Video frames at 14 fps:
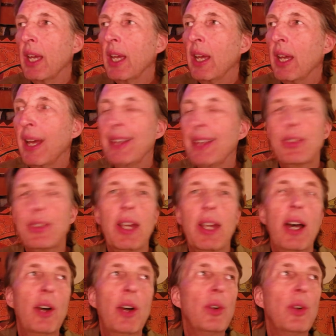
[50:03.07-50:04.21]
as to
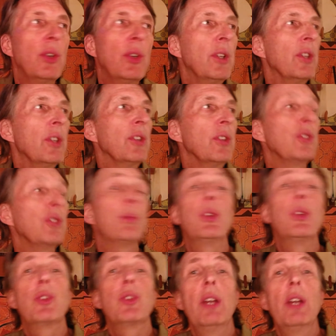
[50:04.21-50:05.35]
how
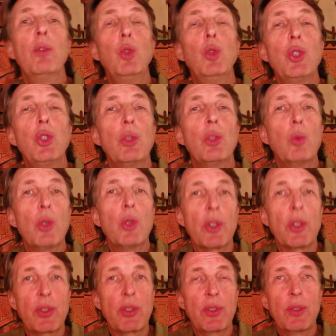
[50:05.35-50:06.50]
spiritual evolution
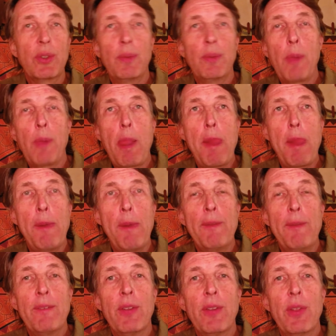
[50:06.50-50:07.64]
works.
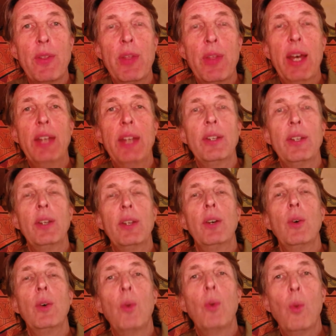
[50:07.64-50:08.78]
That
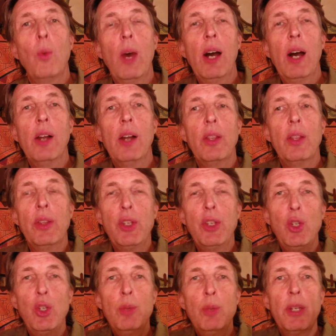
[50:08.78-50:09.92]
while the
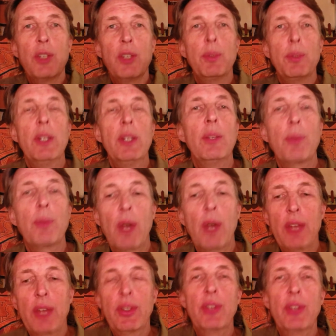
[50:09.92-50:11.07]
human has been in the
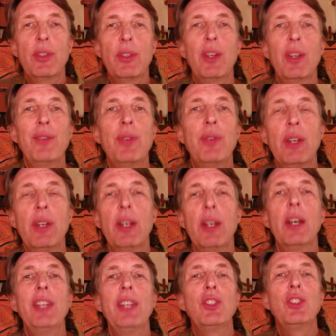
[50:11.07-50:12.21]
process of
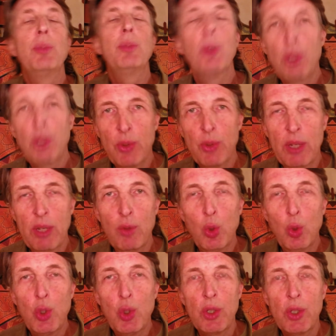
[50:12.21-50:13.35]
a spiritual
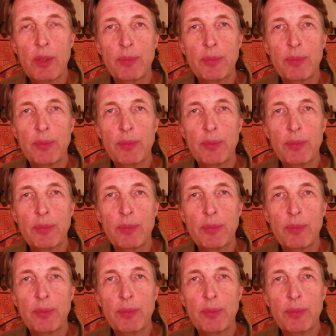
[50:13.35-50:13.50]
evolution